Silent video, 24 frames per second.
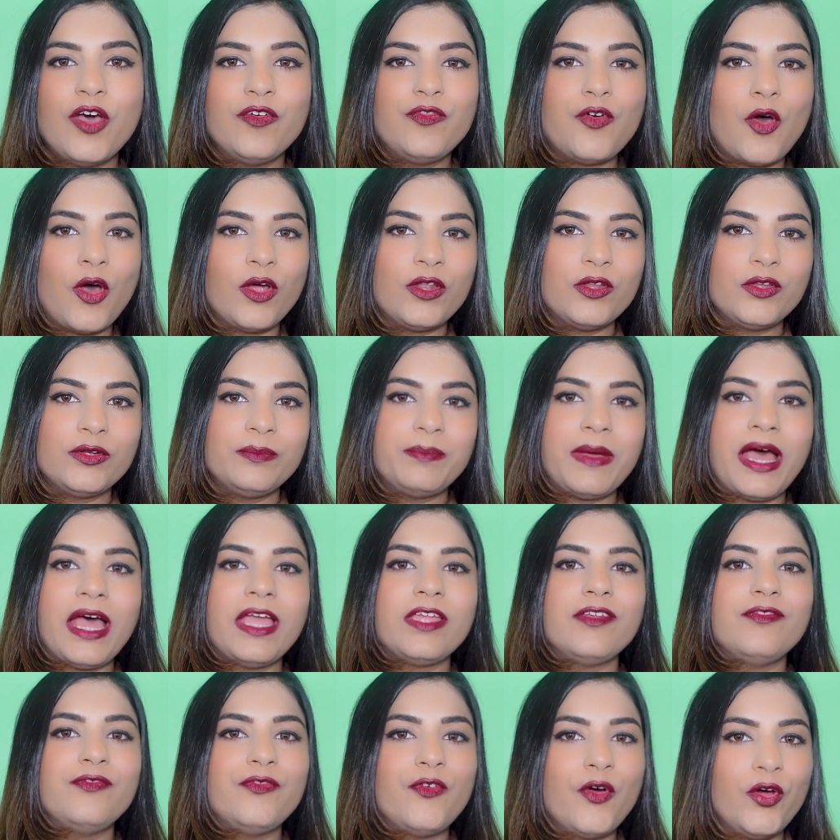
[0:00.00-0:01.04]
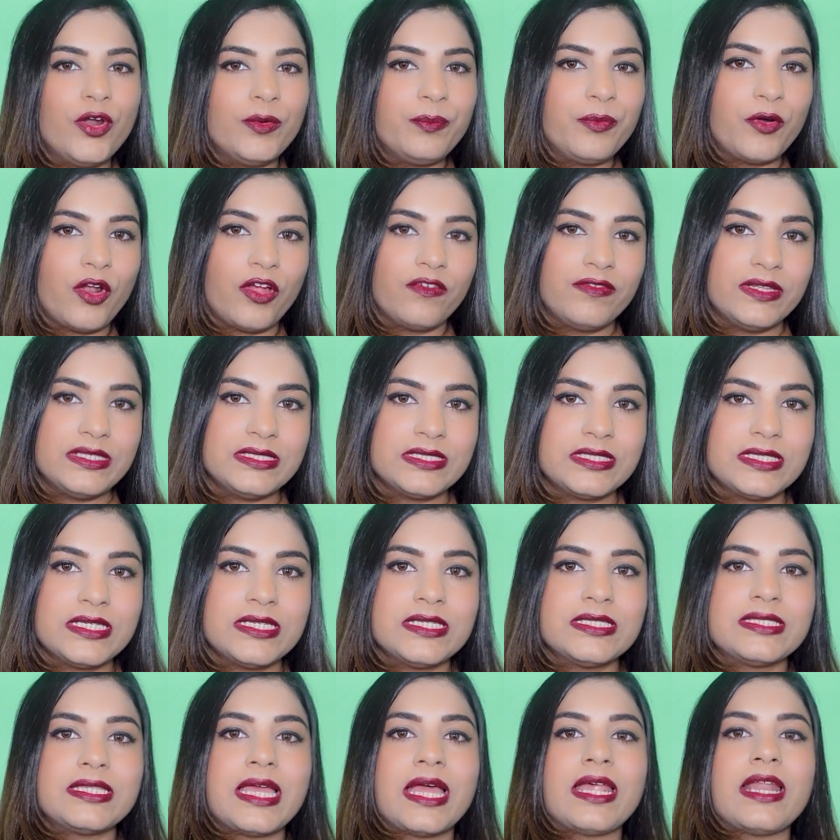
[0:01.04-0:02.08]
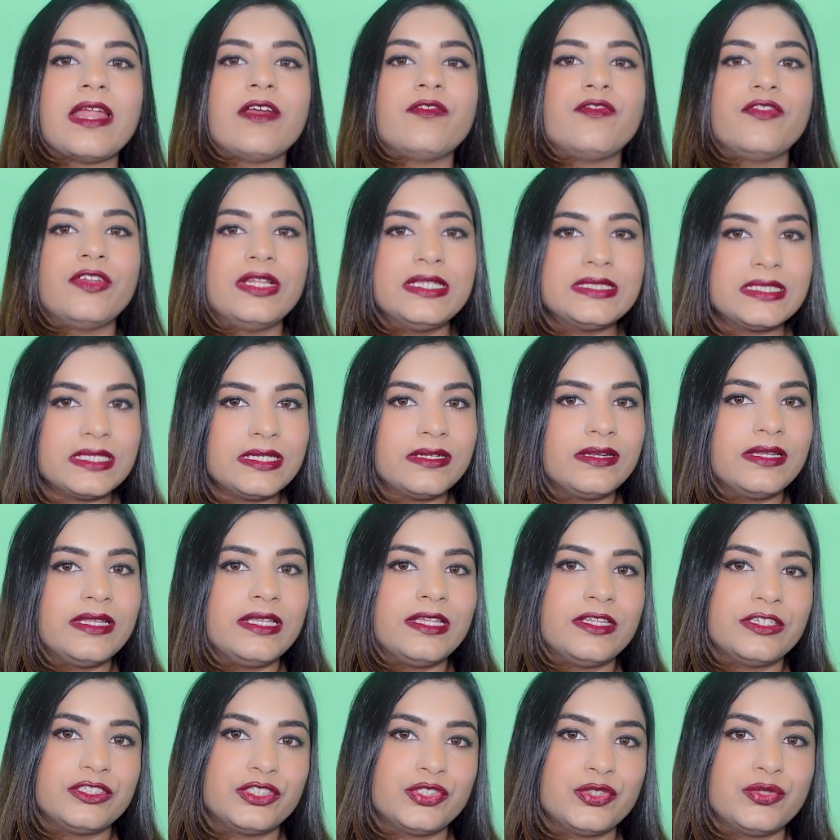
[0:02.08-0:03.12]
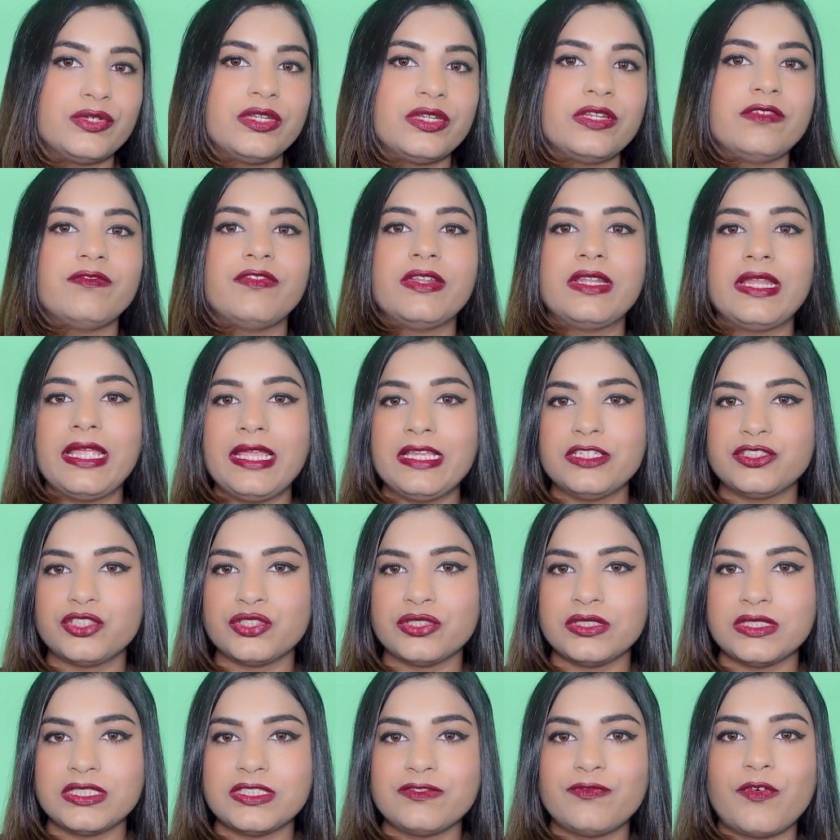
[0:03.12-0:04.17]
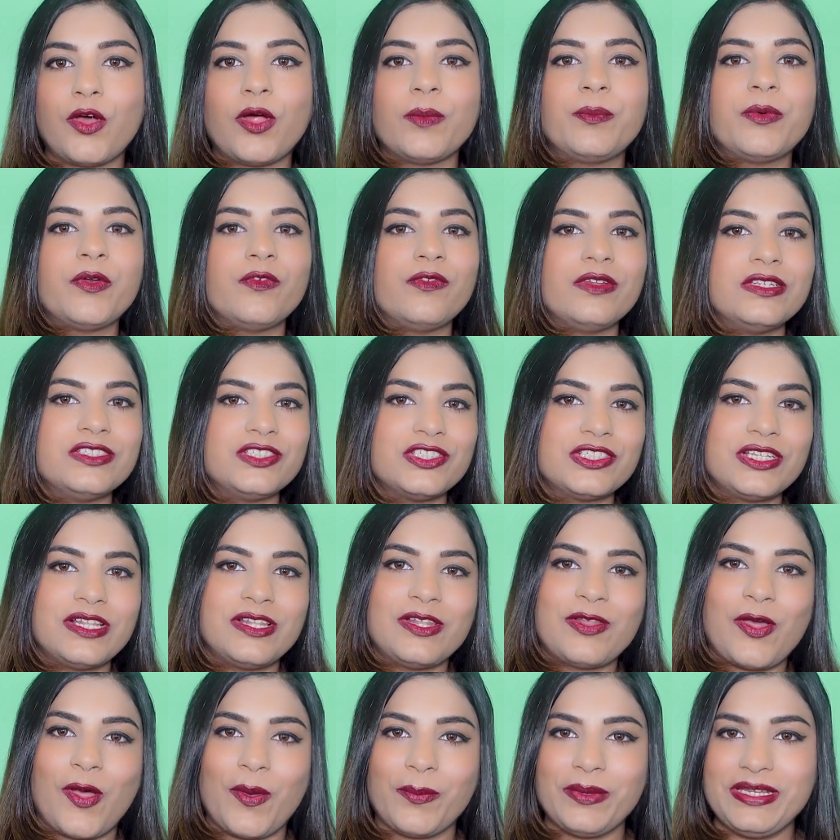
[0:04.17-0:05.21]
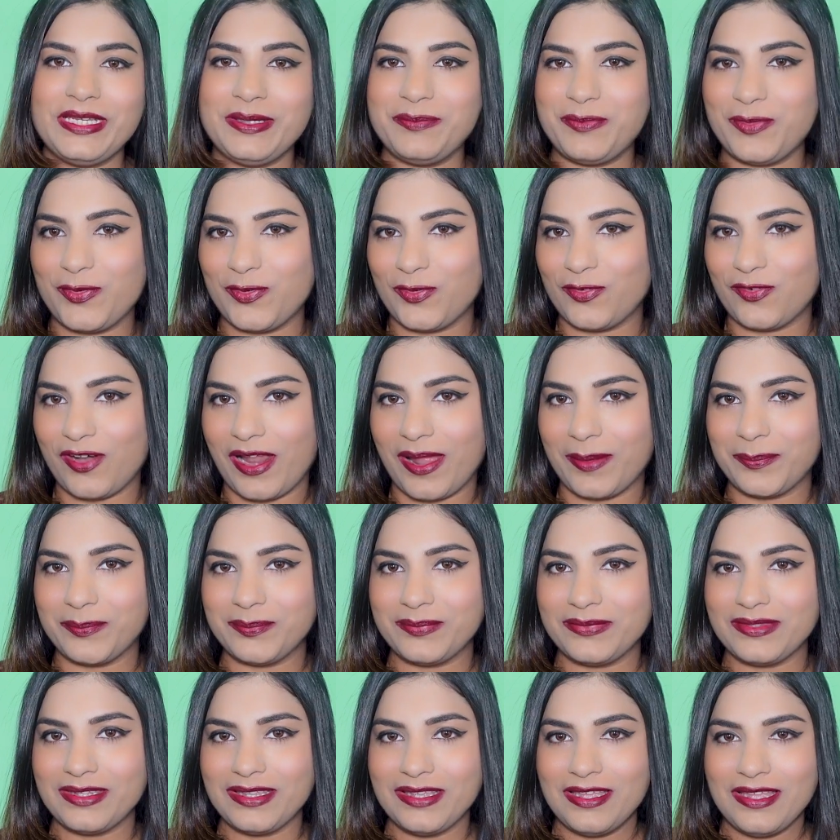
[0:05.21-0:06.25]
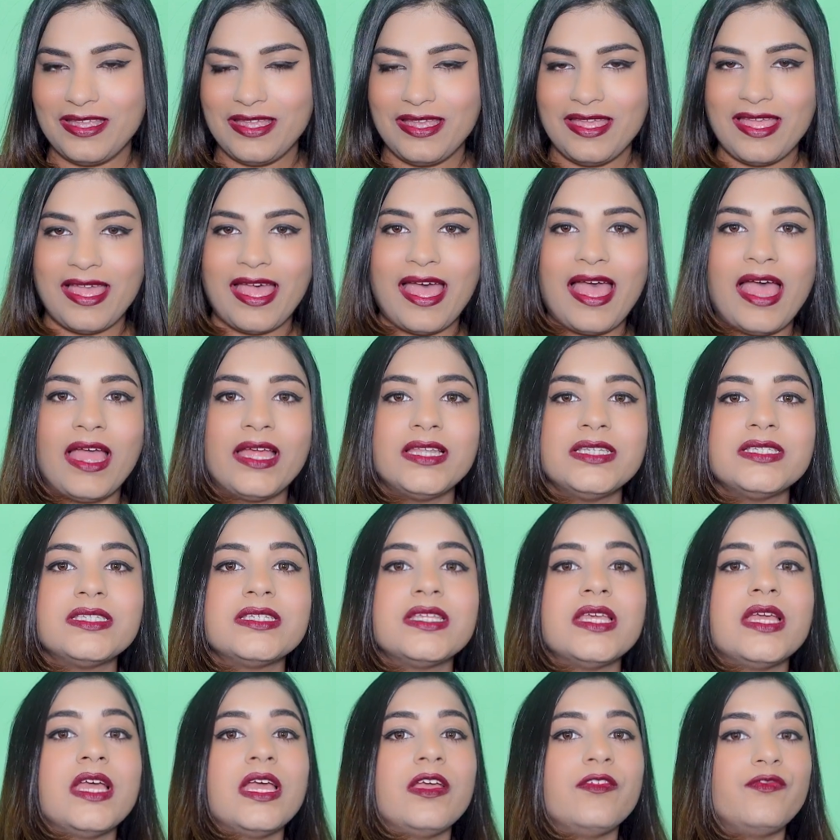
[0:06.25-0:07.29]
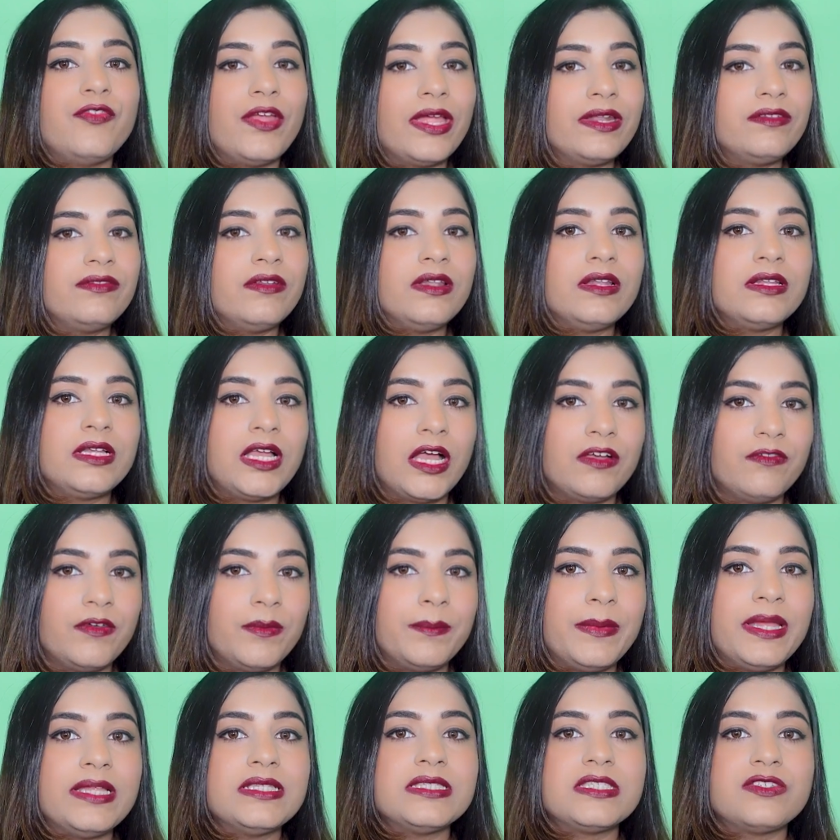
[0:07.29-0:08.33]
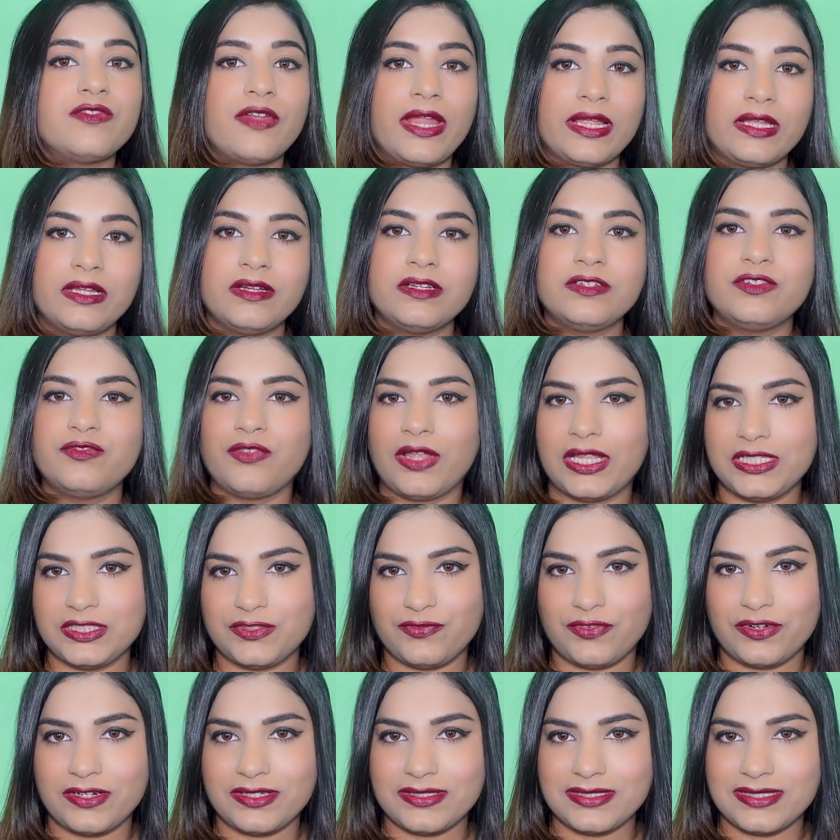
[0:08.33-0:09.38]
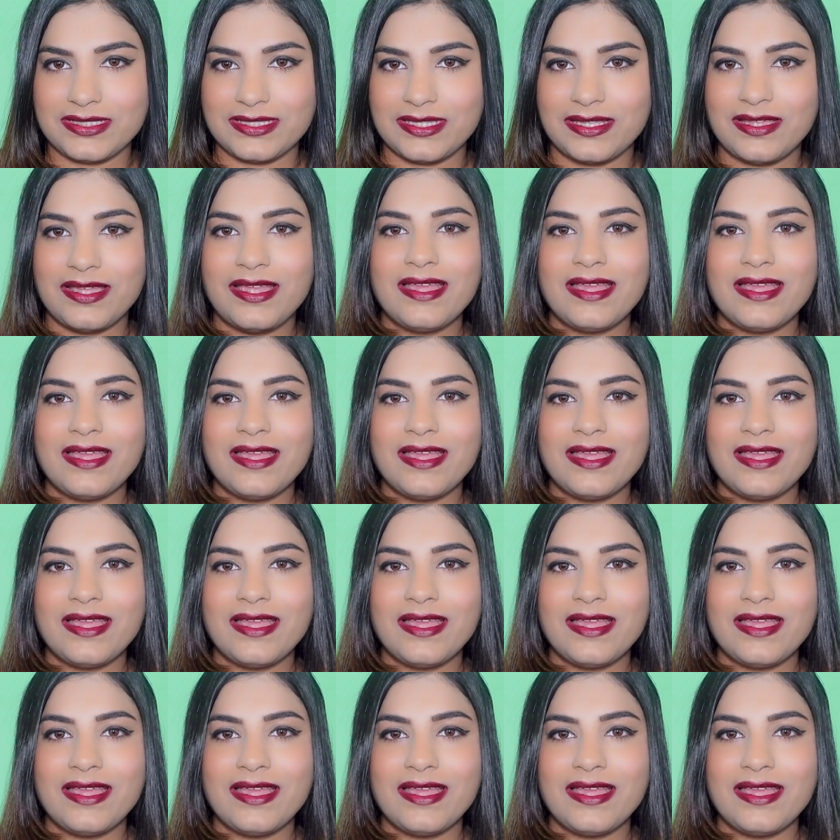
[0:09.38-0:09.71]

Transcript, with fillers: followed by four provinces that have recently issued invitations for provincial nominee program and federal government's record transfers.